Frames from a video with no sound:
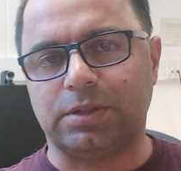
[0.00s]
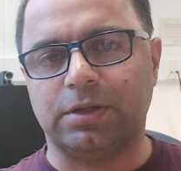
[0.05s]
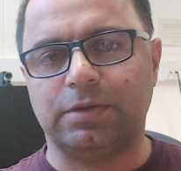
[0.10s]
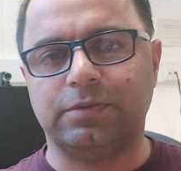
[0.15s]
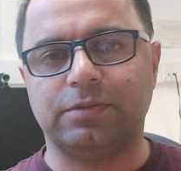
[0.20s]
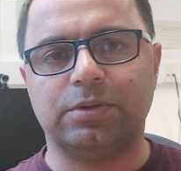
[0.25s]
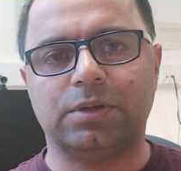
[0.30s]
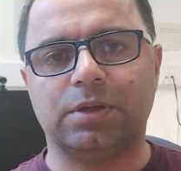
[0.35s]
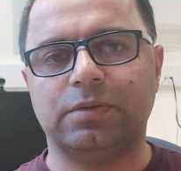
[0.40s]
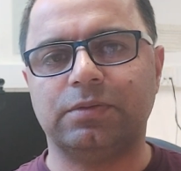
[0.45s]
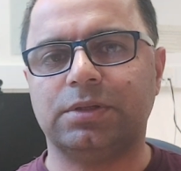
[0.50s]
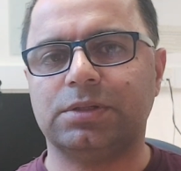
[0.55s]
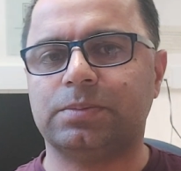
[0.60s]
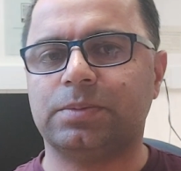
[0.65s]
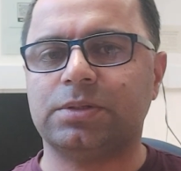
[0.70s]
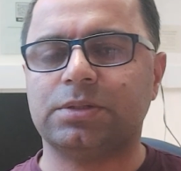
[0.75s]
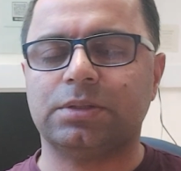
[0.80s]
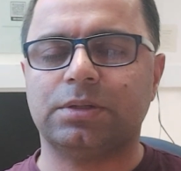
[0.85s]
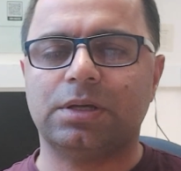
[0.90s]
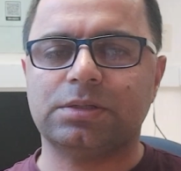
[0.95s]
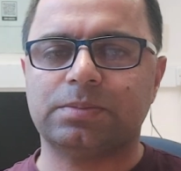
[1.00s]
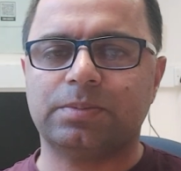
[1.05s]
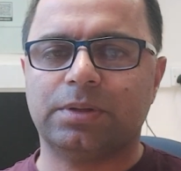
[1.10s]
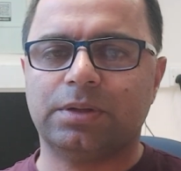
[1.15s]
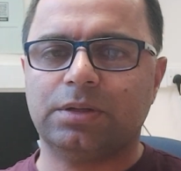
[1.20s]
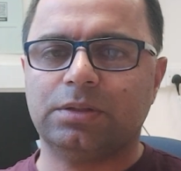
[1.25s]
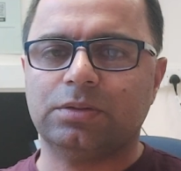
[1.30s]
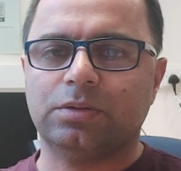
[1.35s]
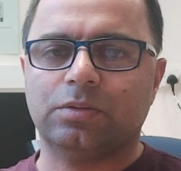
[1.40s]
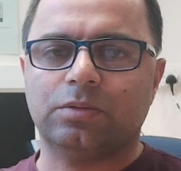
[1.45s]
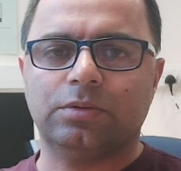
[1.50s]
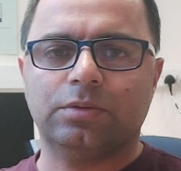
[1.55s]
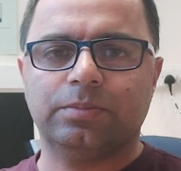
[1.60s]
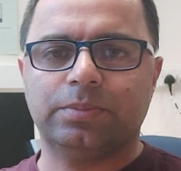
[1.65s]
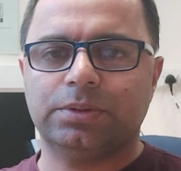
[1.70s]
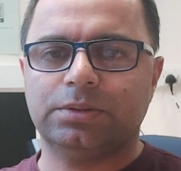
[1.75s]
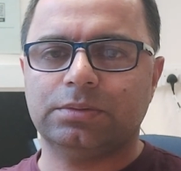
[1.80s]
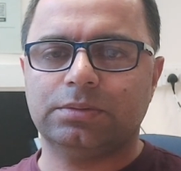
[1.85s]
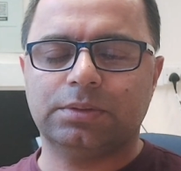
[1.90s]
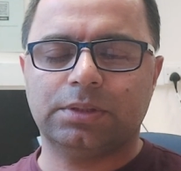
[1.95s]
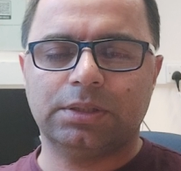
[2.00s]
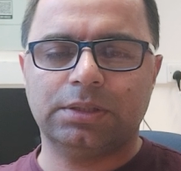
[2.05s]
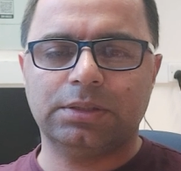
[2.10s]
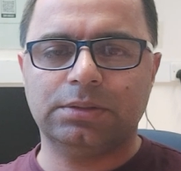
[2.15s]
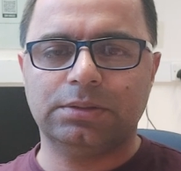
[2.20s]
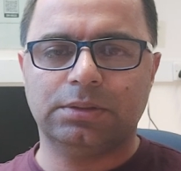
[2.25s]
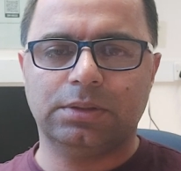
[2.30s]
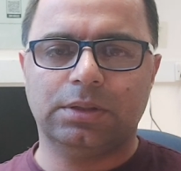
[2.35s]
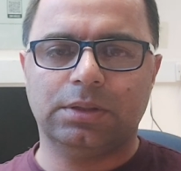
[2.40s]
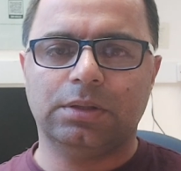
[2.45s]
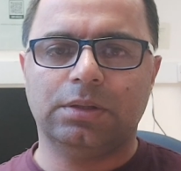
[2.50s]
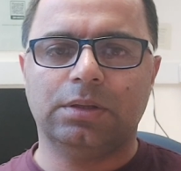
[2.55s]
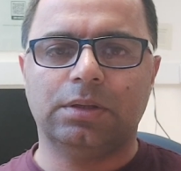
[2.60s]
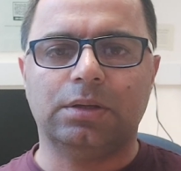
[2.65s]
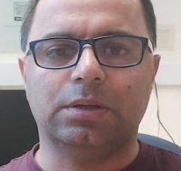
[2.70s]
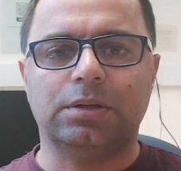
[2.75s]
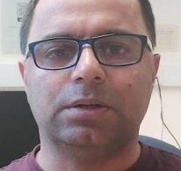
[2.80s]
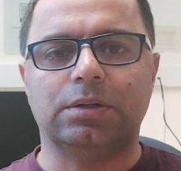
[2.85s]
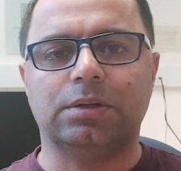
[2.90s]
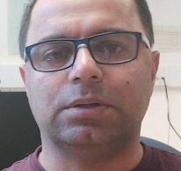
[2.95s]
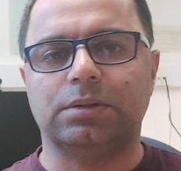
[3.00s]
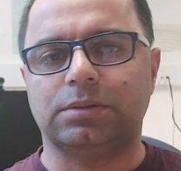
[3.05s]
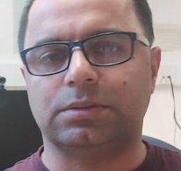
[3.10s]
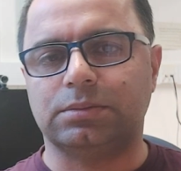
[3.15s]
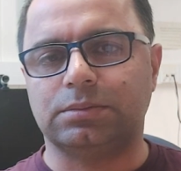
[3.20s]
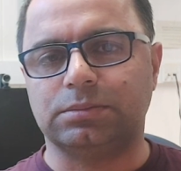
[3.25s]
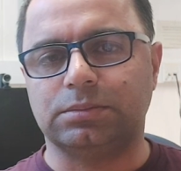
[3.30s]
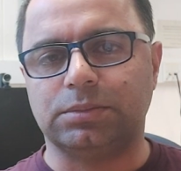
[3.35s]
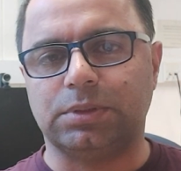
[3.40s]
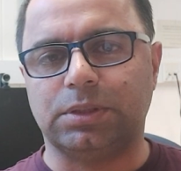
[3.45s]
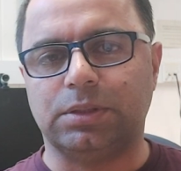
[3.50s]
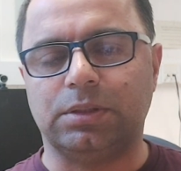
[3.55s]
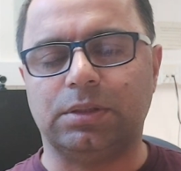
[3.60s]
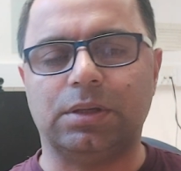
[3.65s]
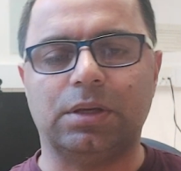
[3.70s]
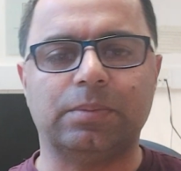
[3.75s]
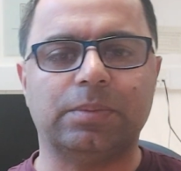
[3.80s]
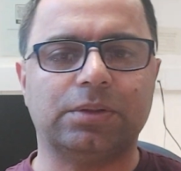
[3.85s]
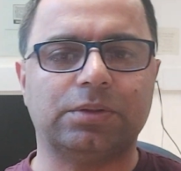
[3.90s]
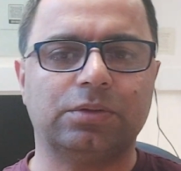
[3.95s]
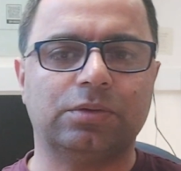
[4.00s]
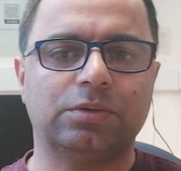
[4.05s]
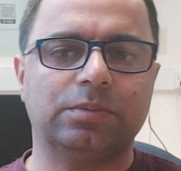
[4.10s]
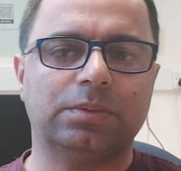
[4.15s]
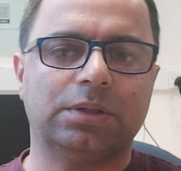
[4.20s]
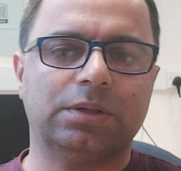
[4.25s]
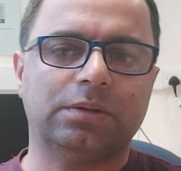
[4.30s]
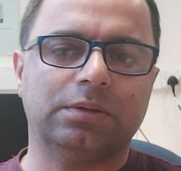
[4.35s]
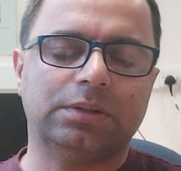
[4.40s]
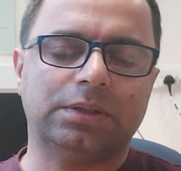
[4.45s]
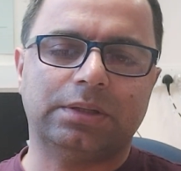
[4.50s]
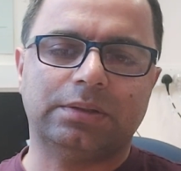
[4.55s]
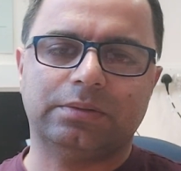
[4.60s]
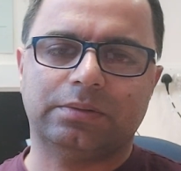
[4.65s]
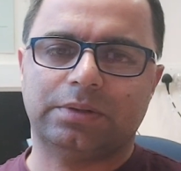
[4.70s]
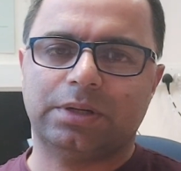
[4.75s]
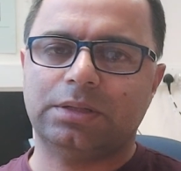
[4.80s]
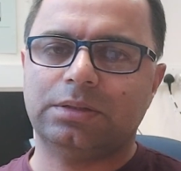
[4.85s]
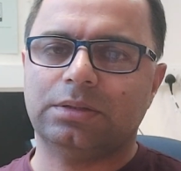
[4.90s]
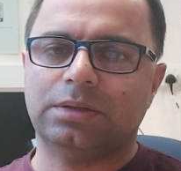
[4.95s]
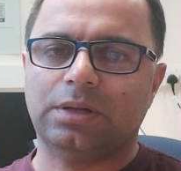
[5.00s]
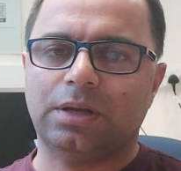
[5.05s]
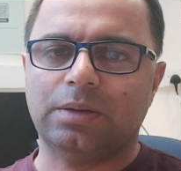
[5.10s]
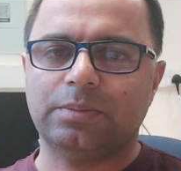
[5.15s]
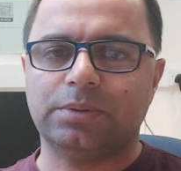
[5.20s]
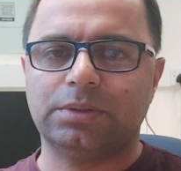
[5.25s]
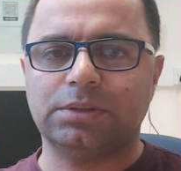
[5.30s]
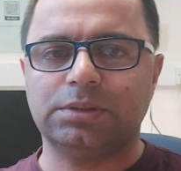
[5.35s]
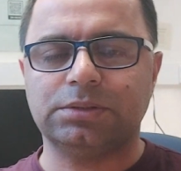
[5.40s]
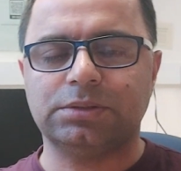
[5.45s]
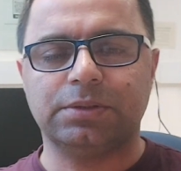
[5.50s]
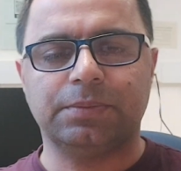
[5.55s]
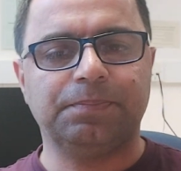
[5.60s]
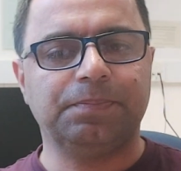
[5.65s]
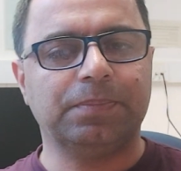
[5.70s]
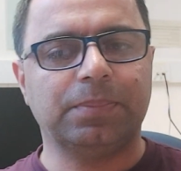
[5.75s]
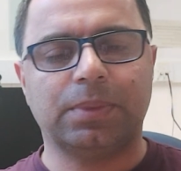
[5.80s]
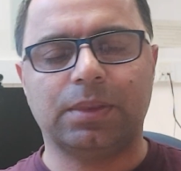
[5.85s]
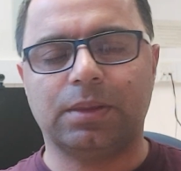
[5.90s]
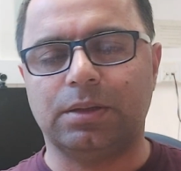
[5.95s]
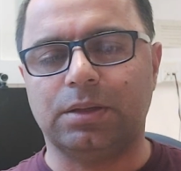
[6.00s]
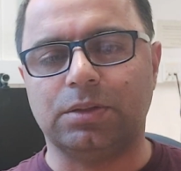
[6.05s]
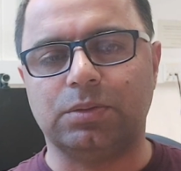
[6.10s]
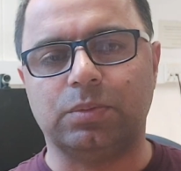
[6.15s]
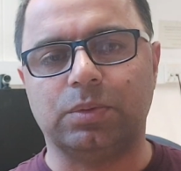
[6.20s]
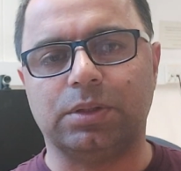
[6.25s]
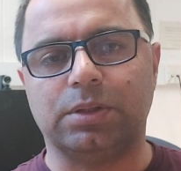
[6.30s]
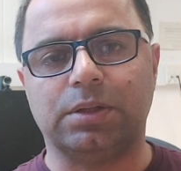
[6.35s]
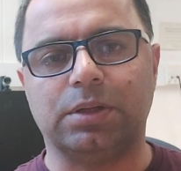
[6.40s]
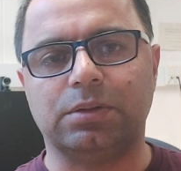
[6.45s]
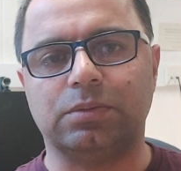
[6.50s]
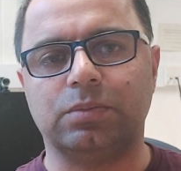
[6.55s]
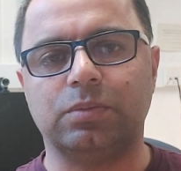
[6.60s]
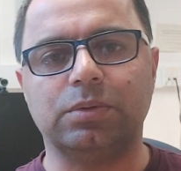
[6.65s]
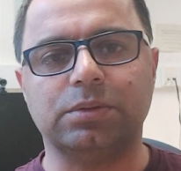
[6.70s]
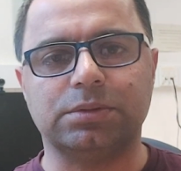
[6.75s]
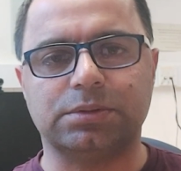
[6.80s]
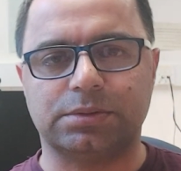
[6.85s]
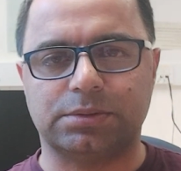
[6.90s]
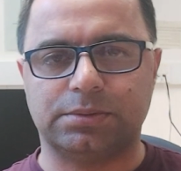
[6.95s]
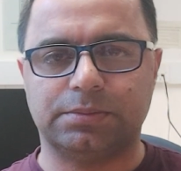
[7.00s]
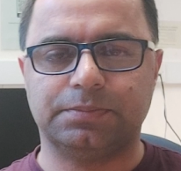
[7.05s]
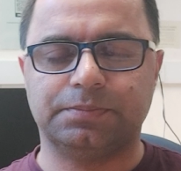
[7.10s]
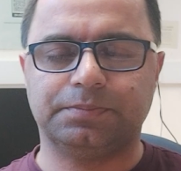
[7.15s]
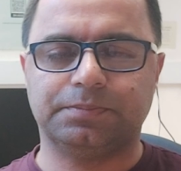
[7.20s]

If you give this patient aspirin or clopidogrel, the hematoma, the intracranial hemorrhage, it will get worse.